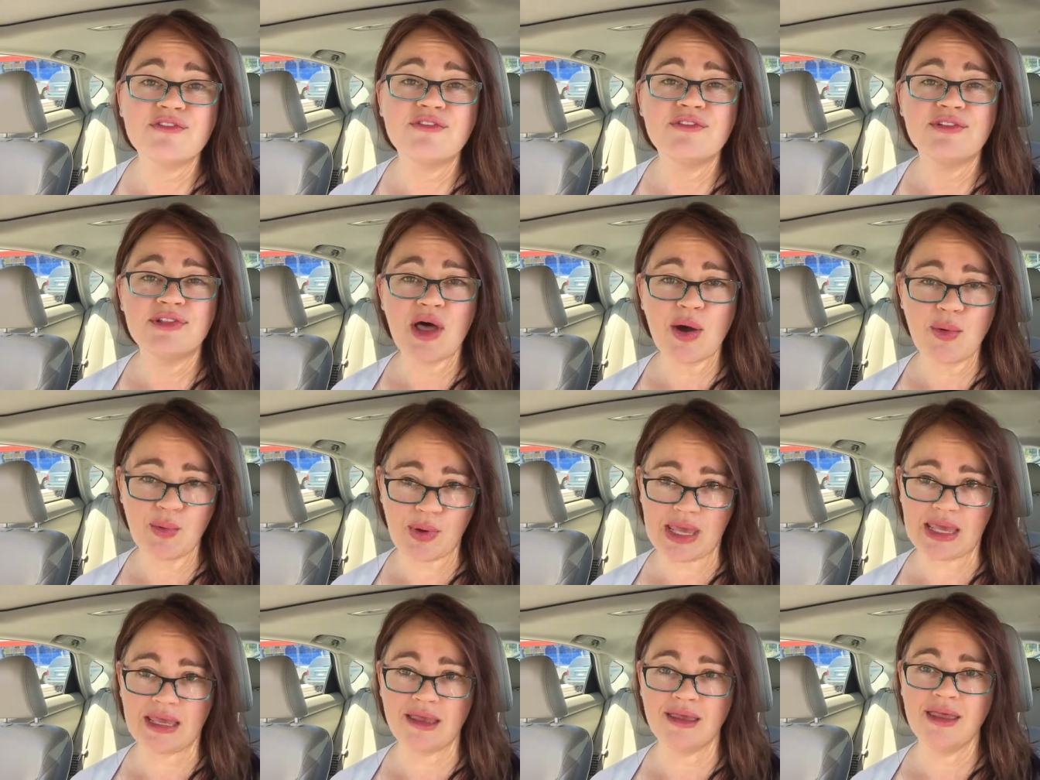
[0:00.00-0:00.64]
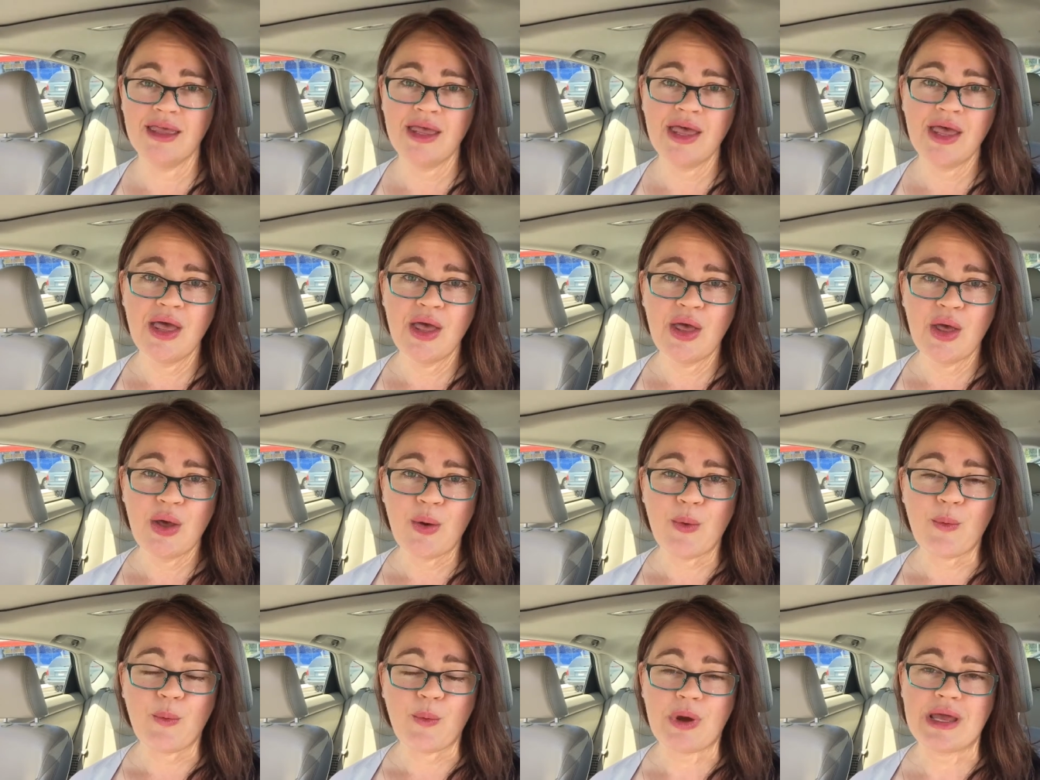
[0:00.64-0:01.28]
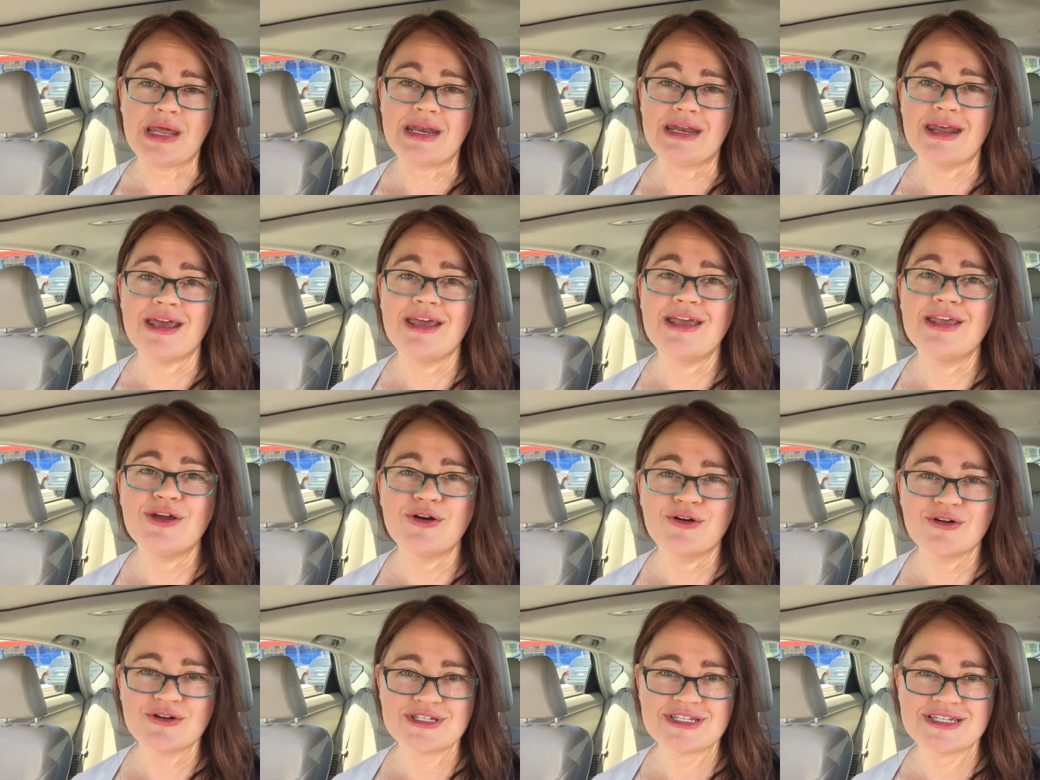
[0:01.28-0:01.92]
flowing when
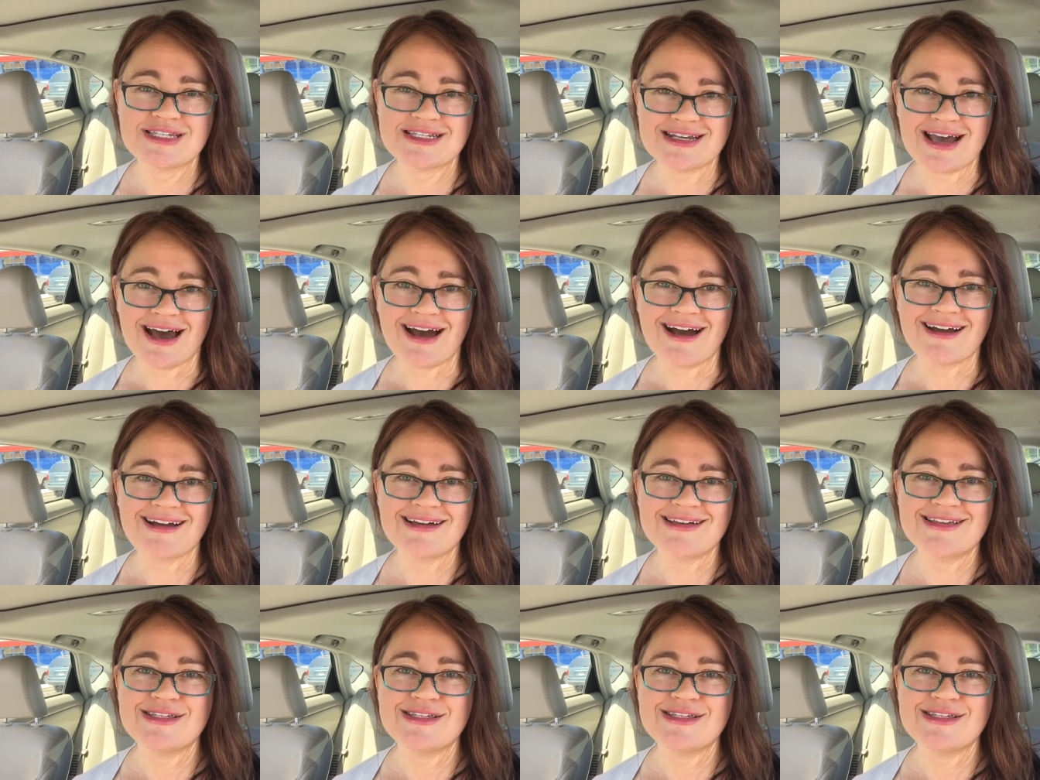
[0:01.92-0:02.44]
you're stuck.